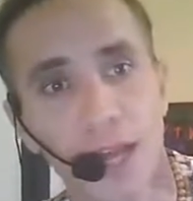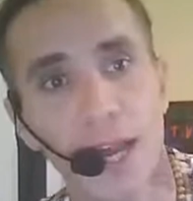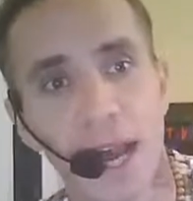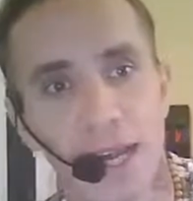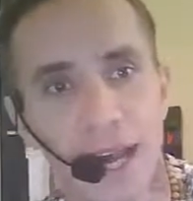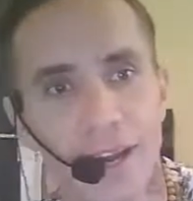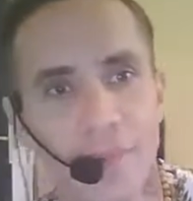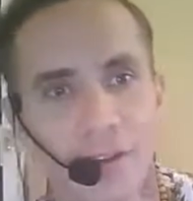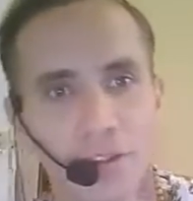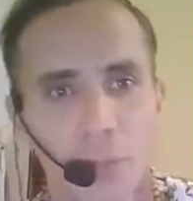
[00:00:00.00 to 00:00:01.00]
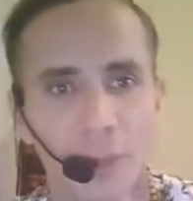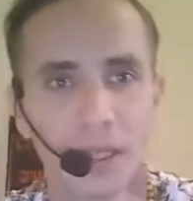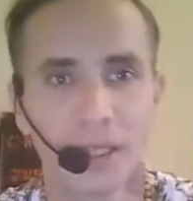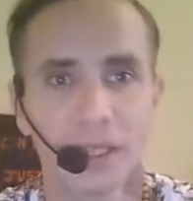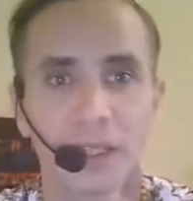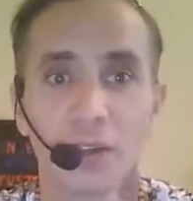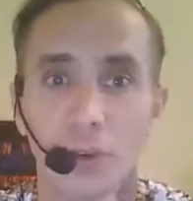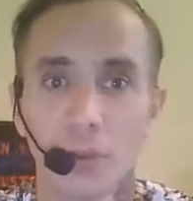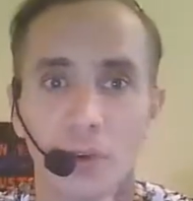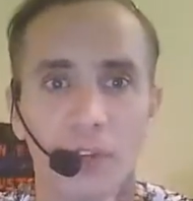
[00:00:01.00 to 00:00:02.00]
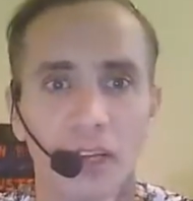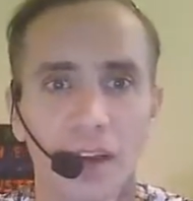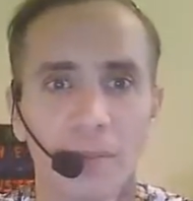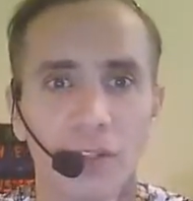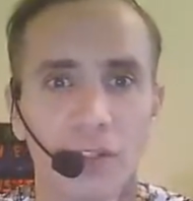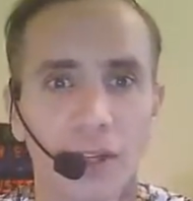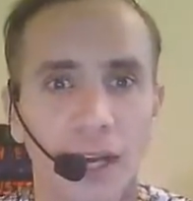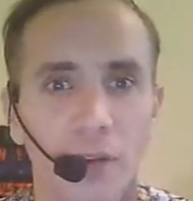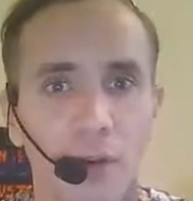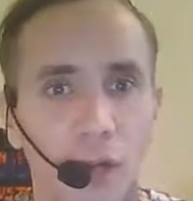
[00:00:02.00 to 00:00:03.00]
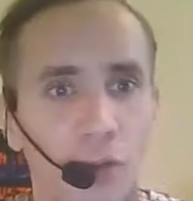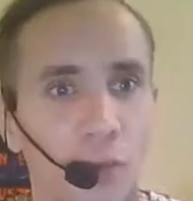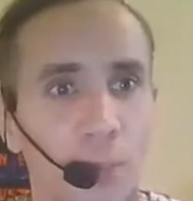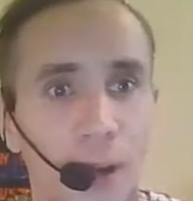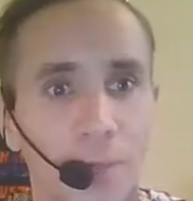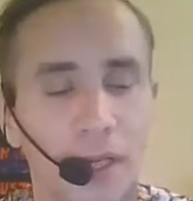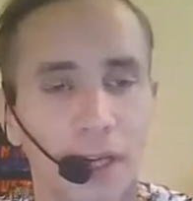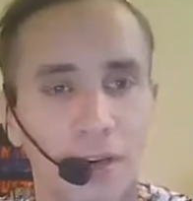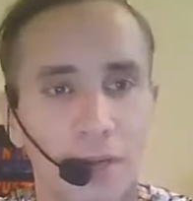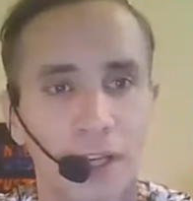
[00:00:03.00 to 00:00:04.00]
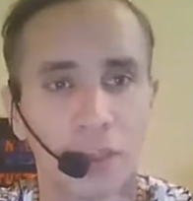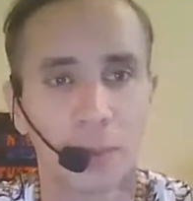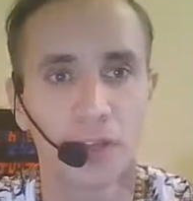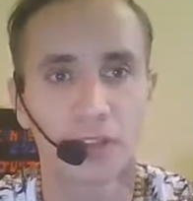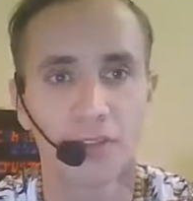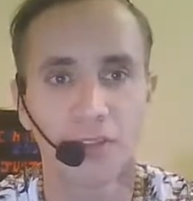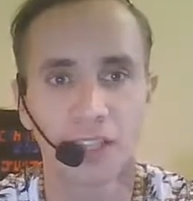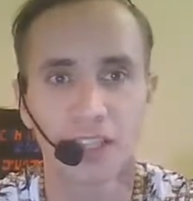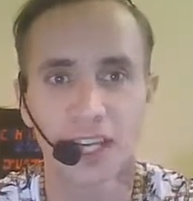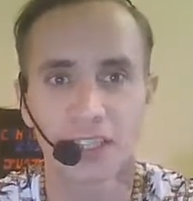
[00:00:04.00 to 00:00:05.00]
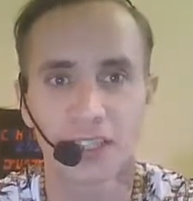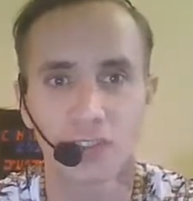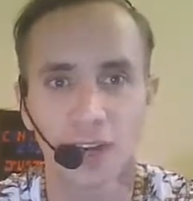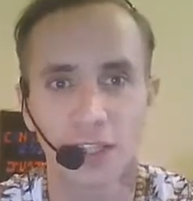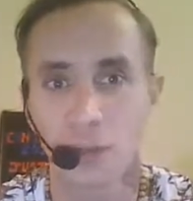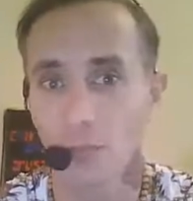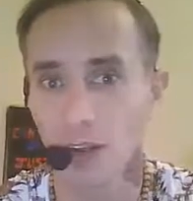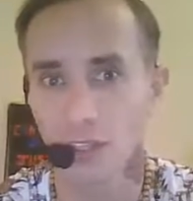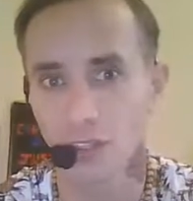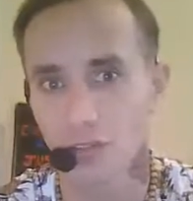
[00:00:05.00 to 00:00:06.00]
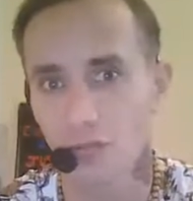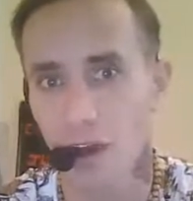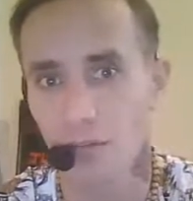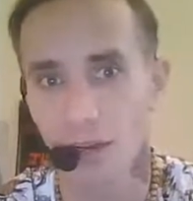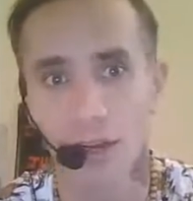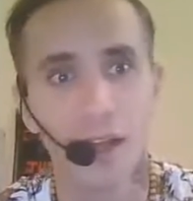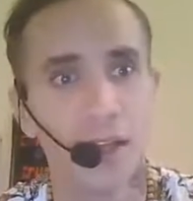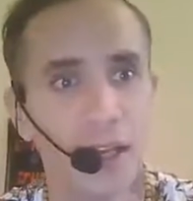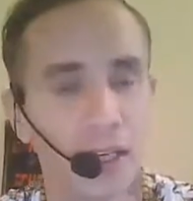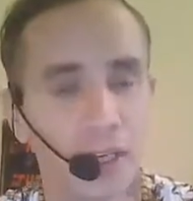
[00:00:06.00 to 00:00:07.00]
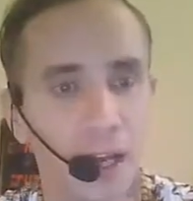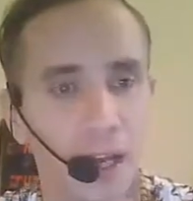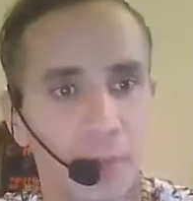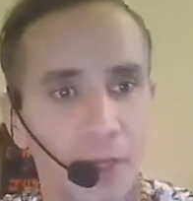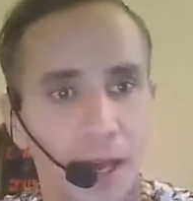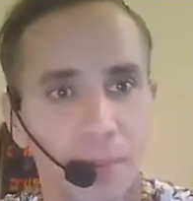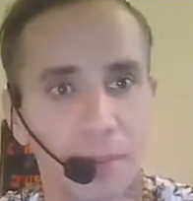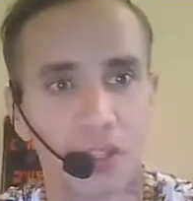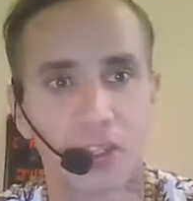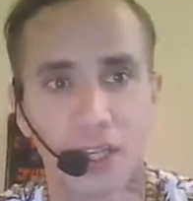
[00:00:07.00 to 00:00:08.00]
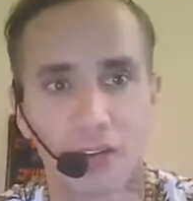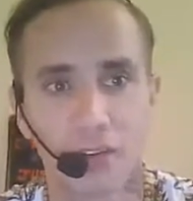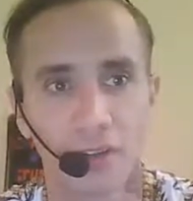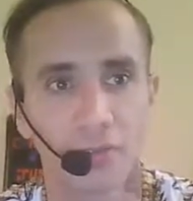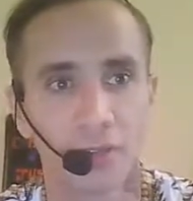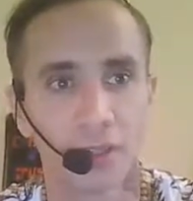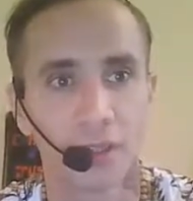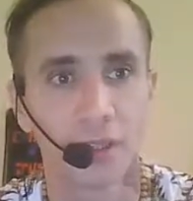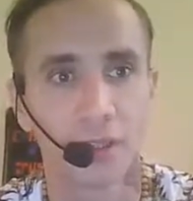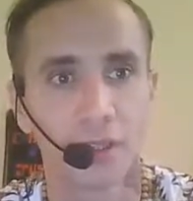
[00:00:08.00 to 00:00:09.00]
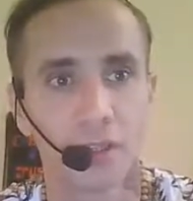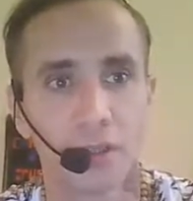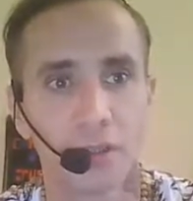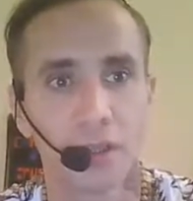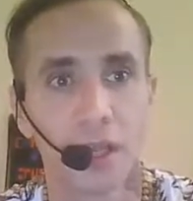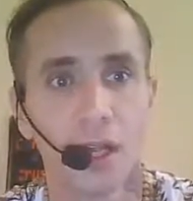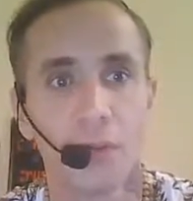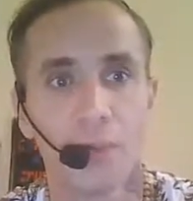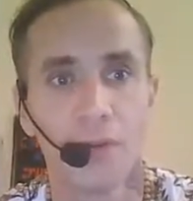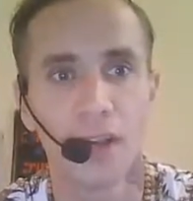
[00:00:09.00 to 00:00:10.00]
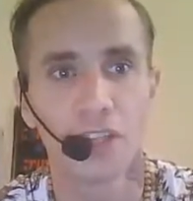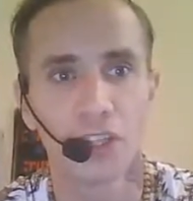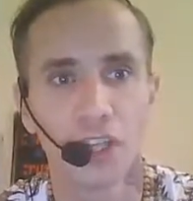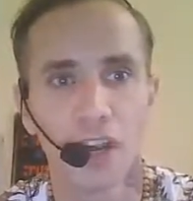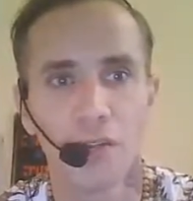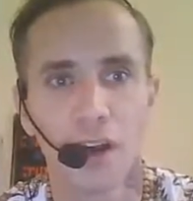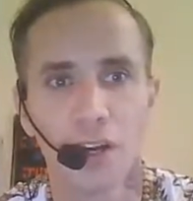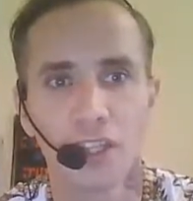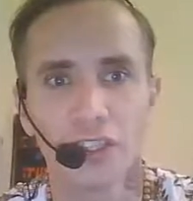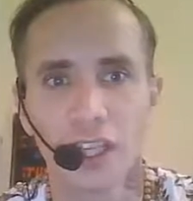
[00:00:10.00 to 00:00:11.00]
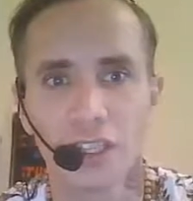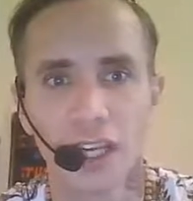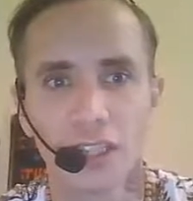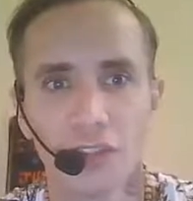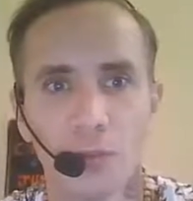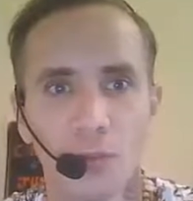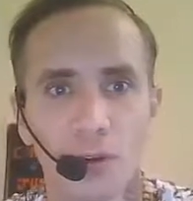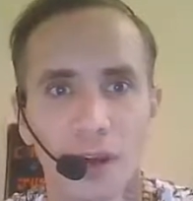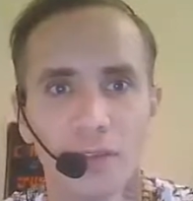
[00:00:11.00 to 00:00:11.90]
And Labour has repeatedly called on the government to allow local public health experts to run tests and trace operations rather than accompany sick row. Professor Giovanni says that his normal